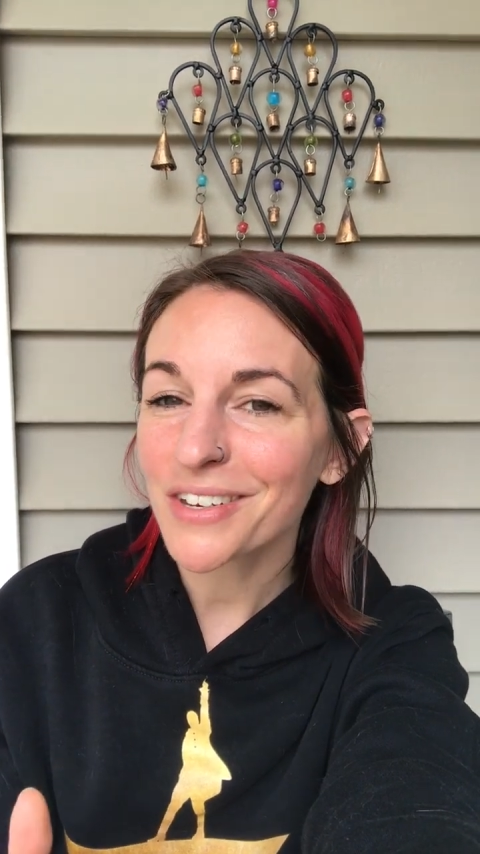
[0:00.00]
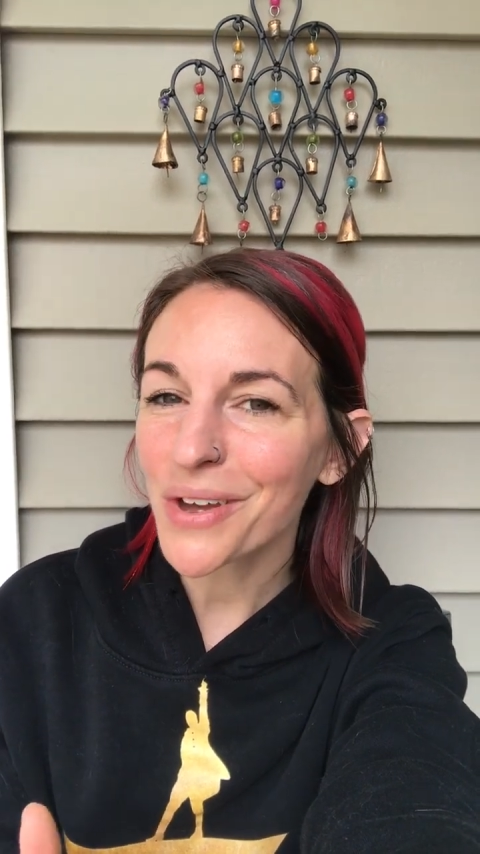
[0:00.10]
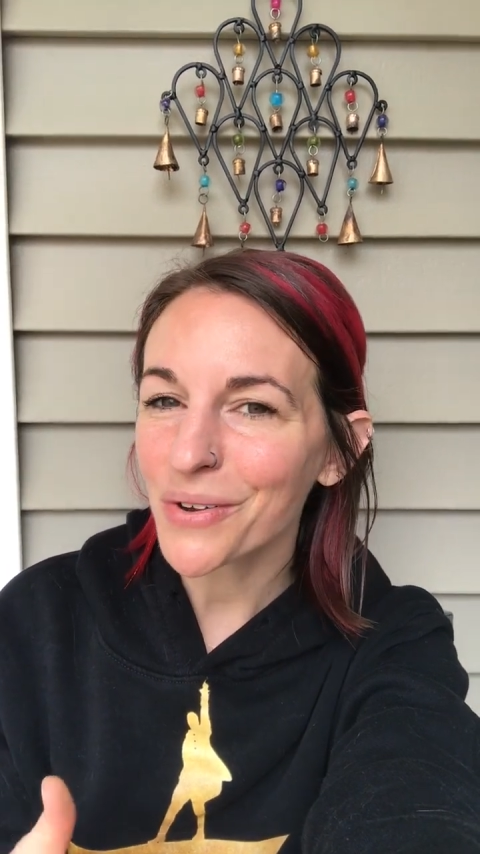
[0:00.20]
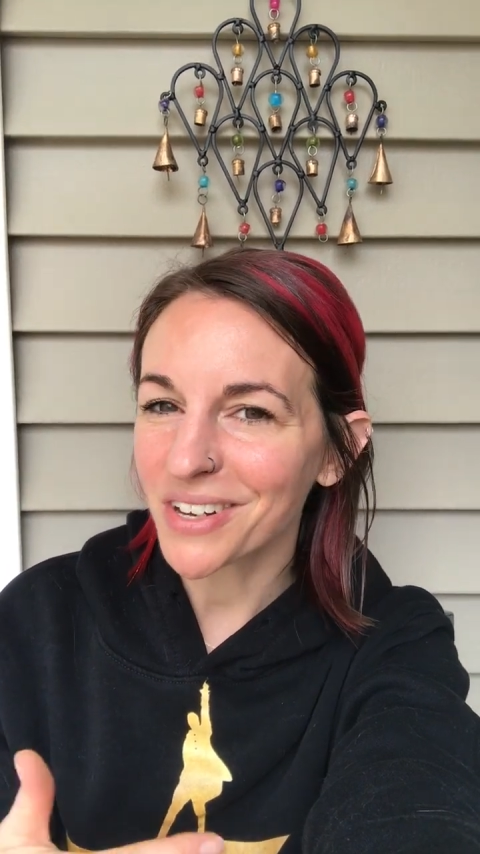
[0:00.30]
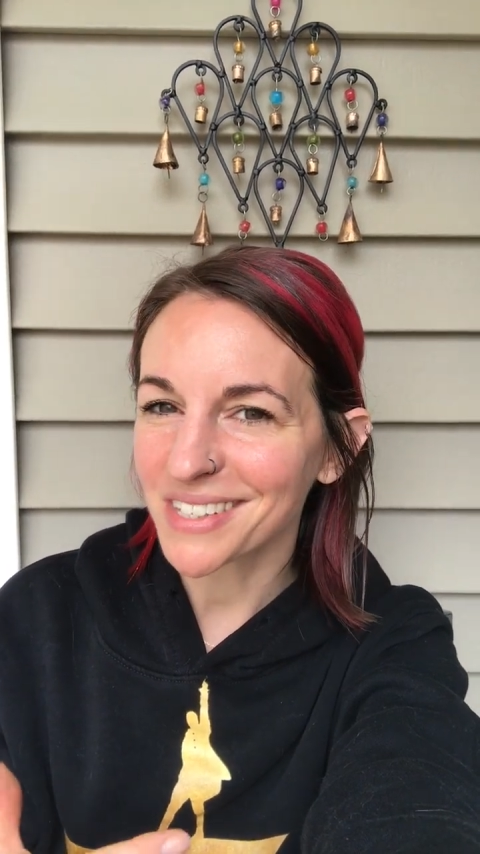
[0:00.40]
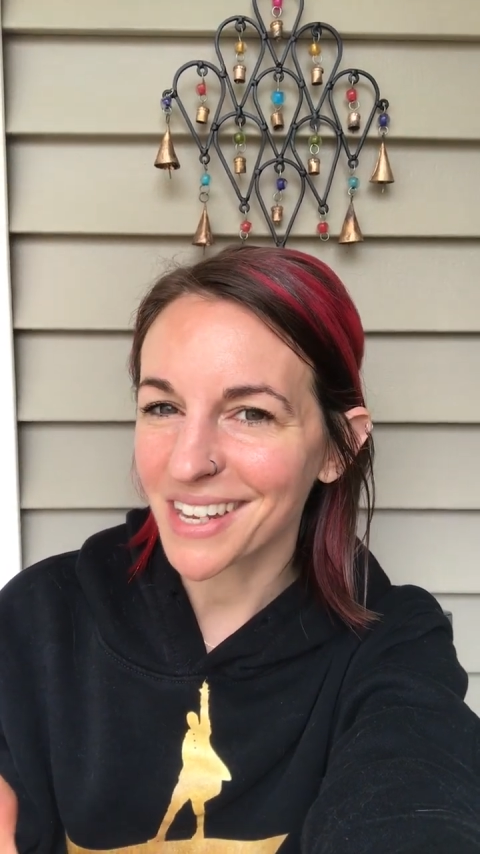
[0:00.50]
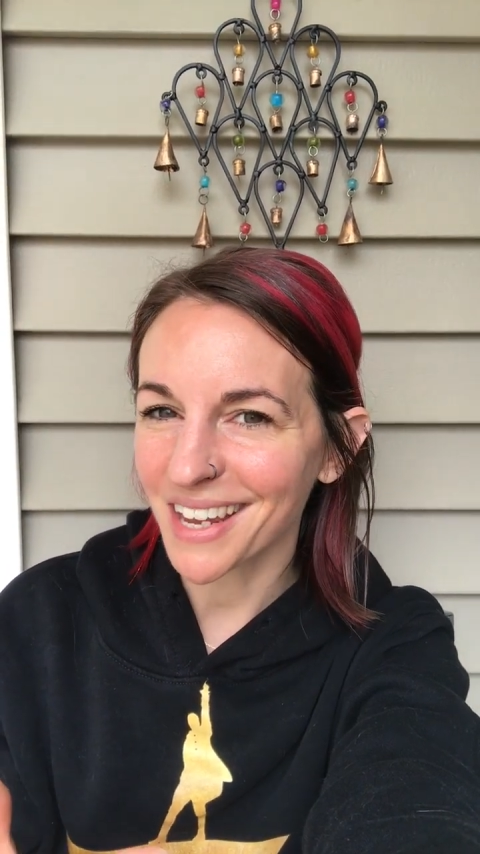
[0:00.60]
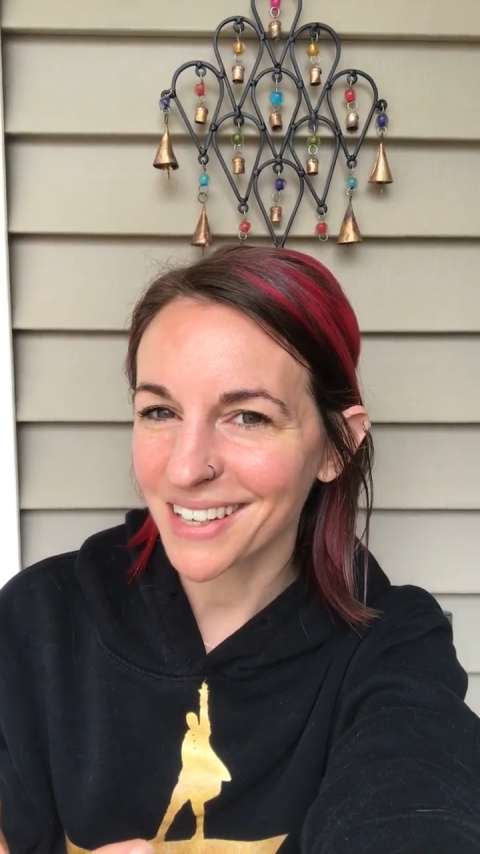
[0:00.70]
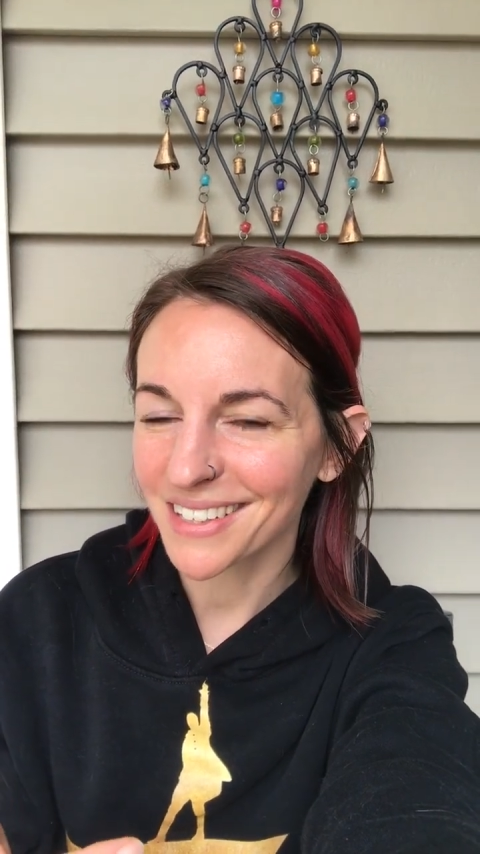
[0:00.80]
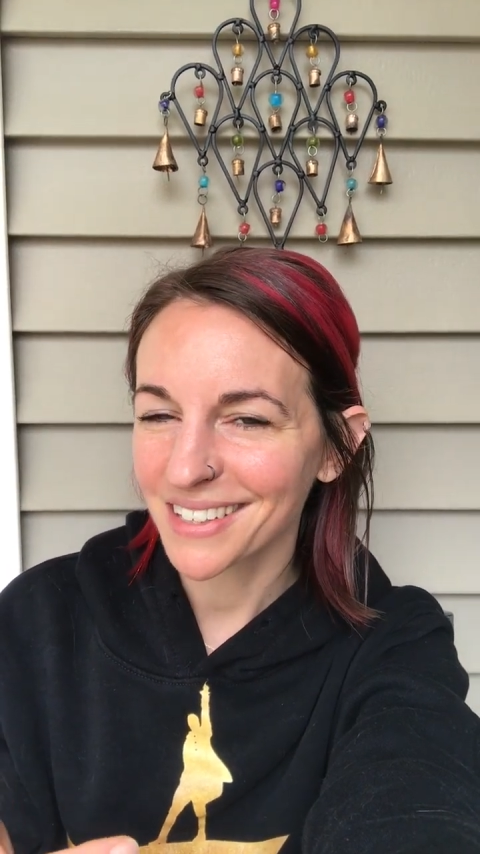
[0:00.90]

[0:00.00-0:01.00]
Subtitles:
Noticing,